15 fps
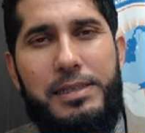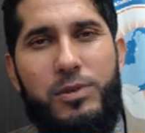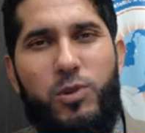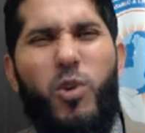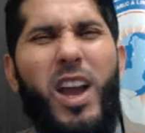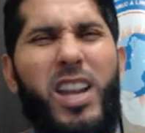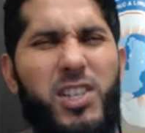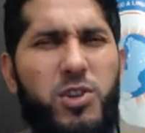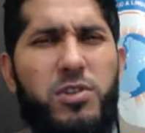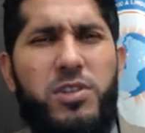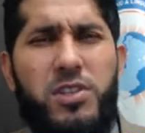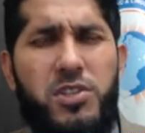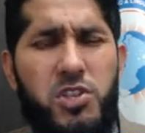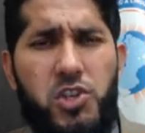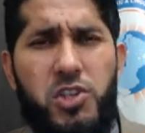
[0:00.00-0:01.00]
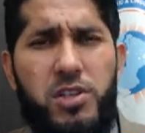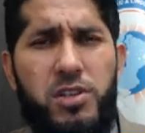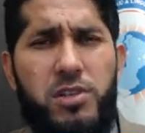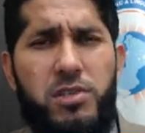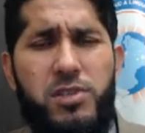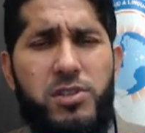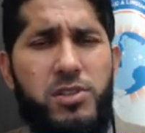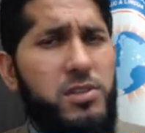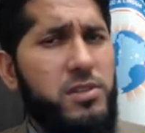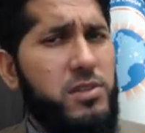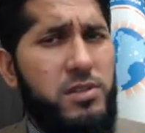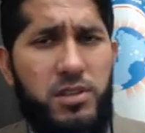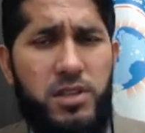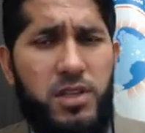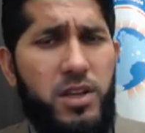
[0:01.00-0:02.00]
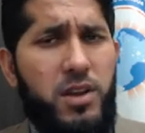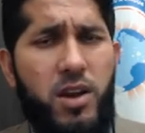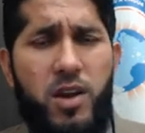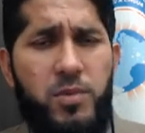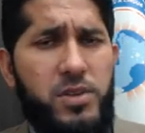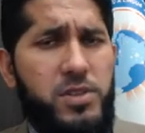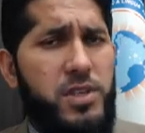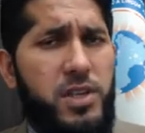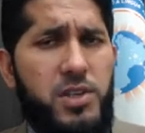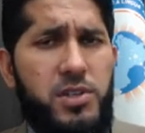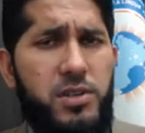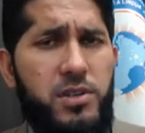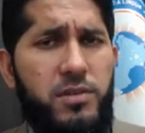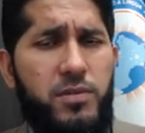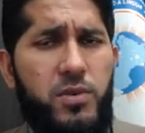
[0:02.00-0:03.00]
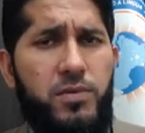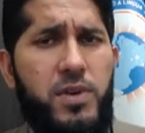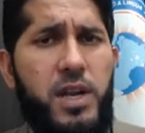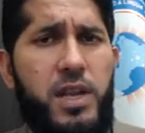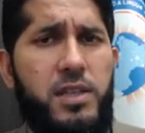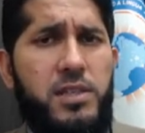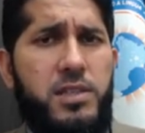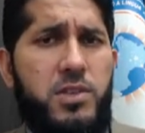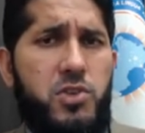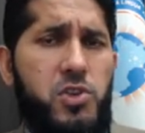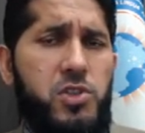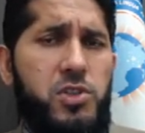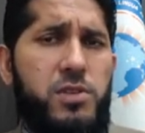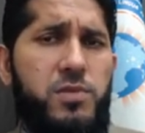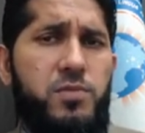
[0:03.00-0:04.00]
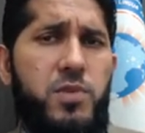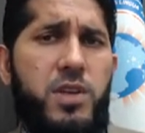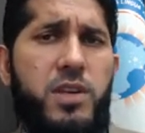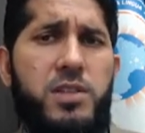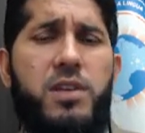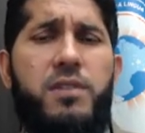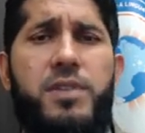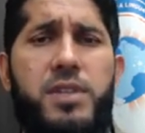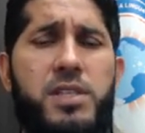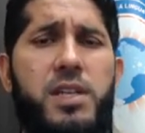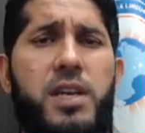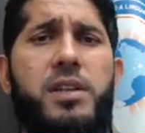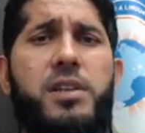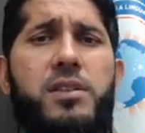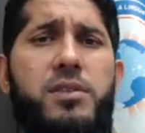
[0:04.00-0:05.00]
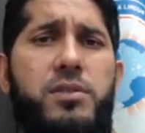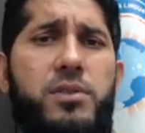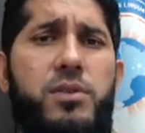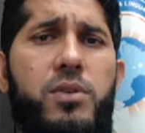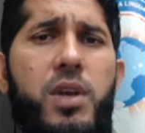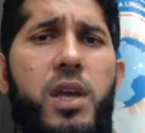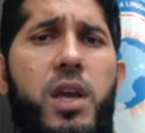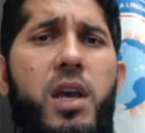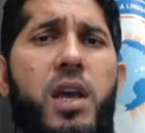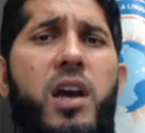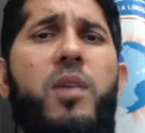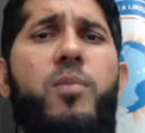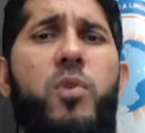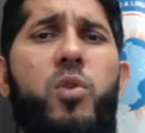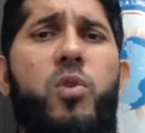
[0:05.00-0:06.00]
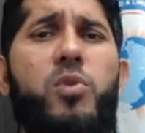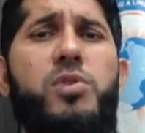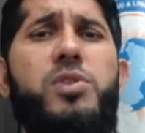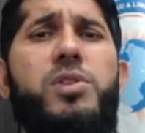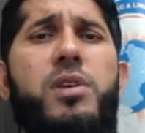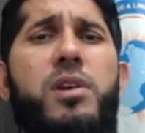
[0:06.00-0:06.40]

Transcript: write your suggestions in the comment section if you've got any suggestions, because I've decided to upload